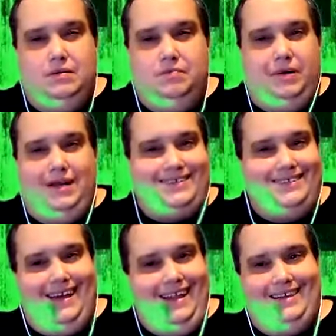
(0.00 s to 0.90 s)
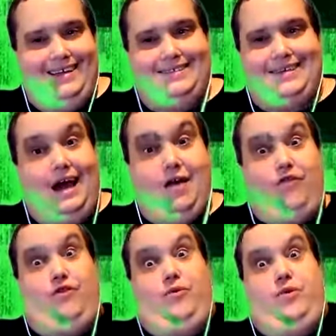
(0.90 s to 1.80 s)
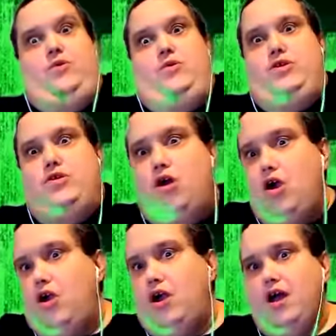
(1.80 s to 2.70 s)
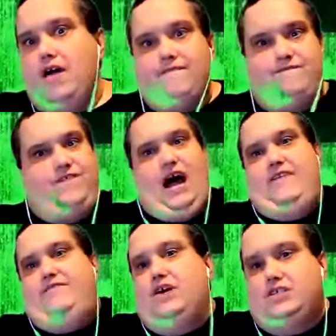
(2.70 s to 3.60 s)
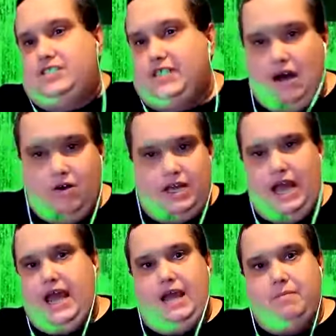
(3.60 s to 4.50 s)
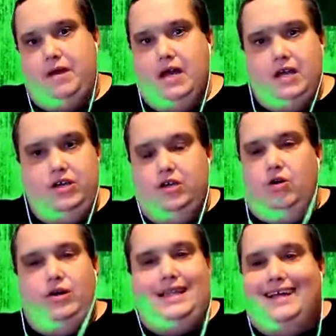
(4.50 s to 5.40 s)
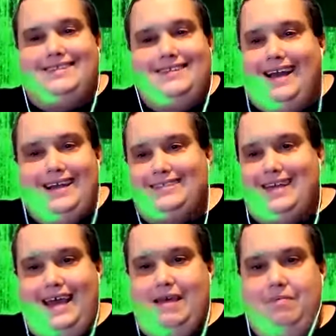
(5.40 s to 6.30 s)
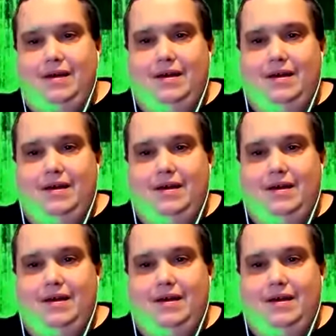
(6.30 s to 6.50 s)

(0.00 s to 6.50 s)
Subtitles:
But it's not like he's got a 300-yard, 5-touchdown game. You know, that's not his game.